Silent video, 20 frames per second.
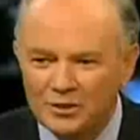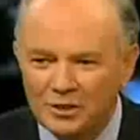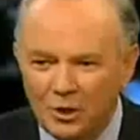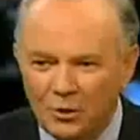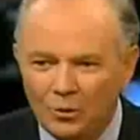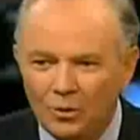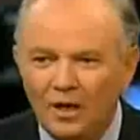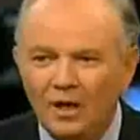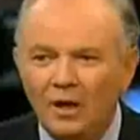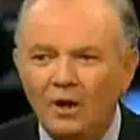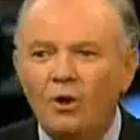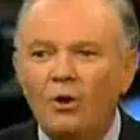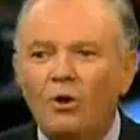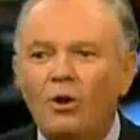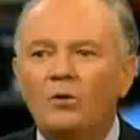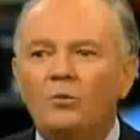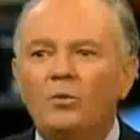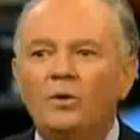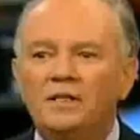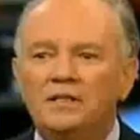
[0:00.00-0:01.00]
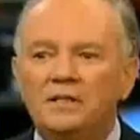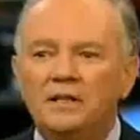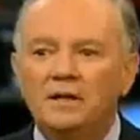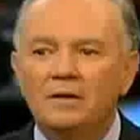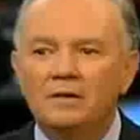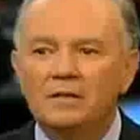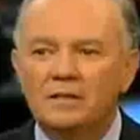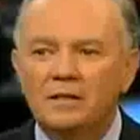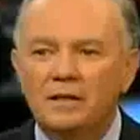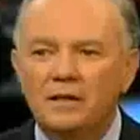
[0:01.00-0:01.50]
So our
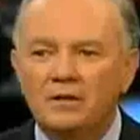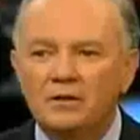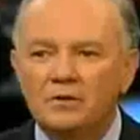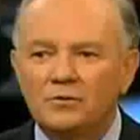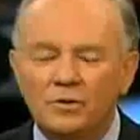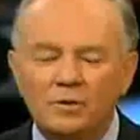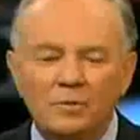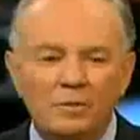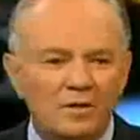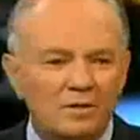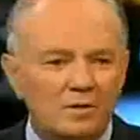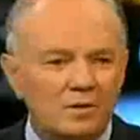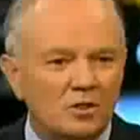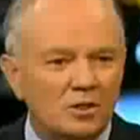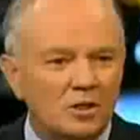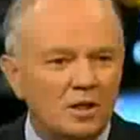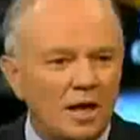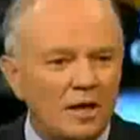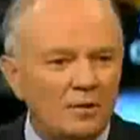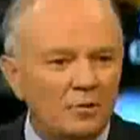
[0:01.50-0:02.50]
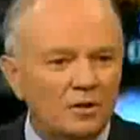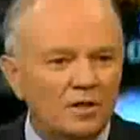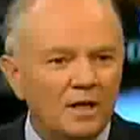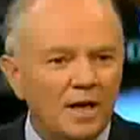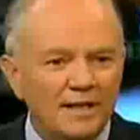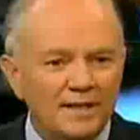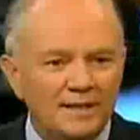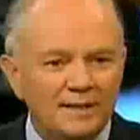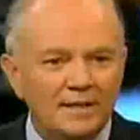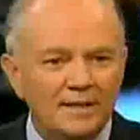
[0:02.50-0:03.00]
retail sales for the month of July were
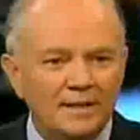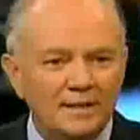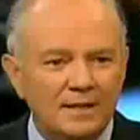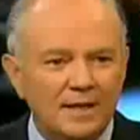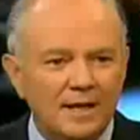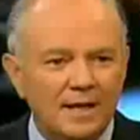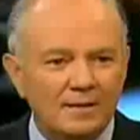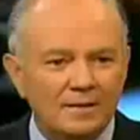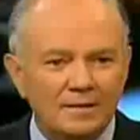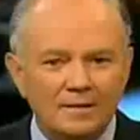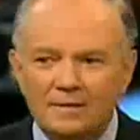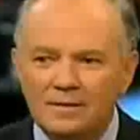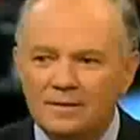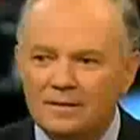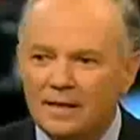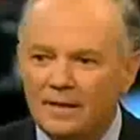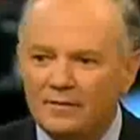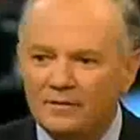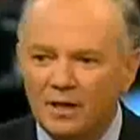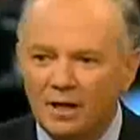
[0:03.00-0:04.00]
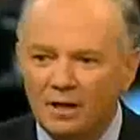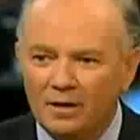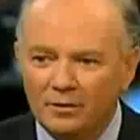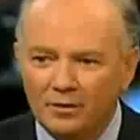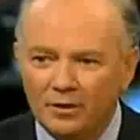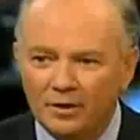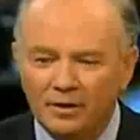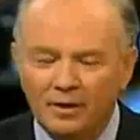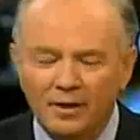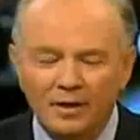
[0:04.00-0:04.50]

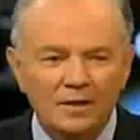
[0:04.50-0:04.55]
$19,700.